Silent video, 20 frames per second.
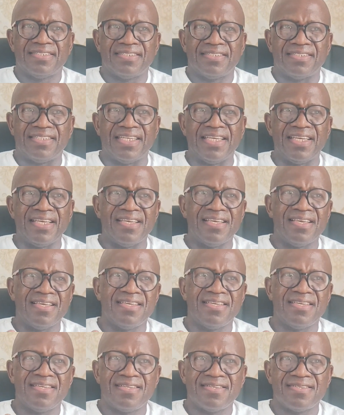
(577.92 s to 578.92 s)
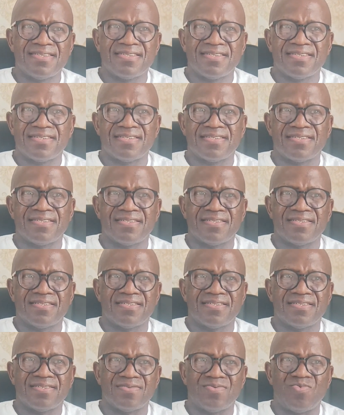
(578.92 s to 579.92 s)
The
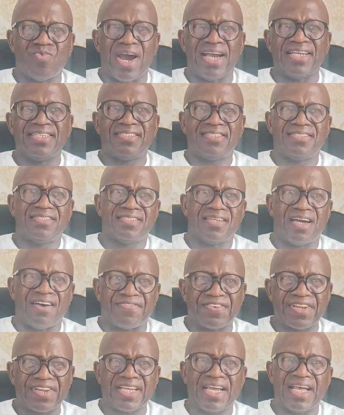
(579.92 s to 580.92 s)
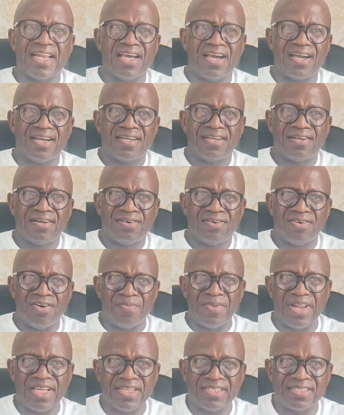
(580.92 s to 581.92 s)
white Afrikaner
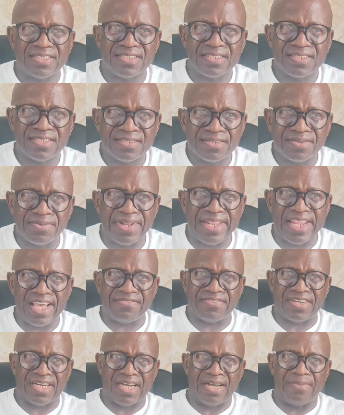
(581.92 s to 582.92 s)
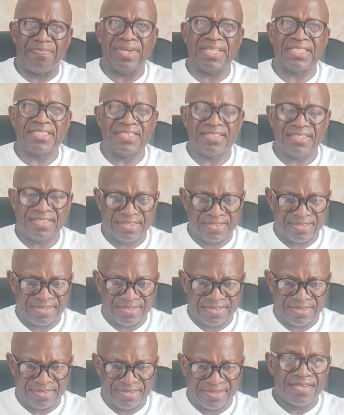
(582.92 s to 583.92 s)
homeland will never happen.
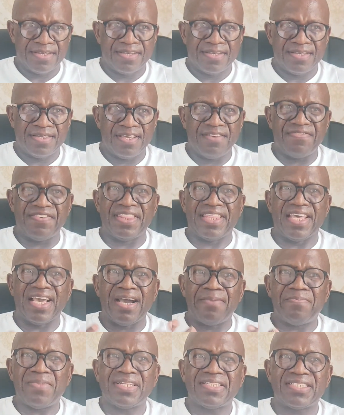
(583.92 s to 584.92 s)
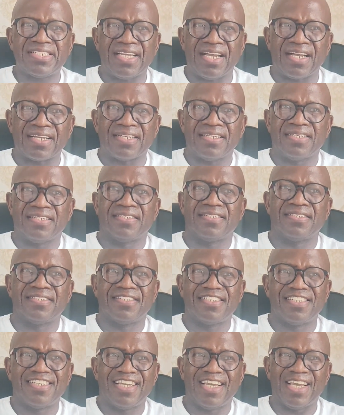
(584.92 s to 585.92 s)
even their matriarch,
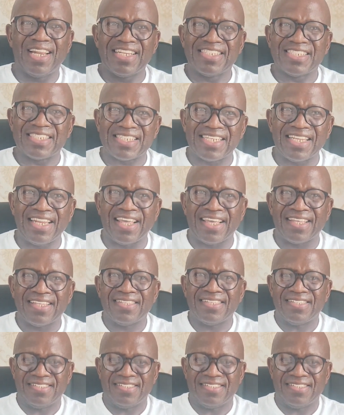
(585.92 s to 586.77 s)
Helen Zille,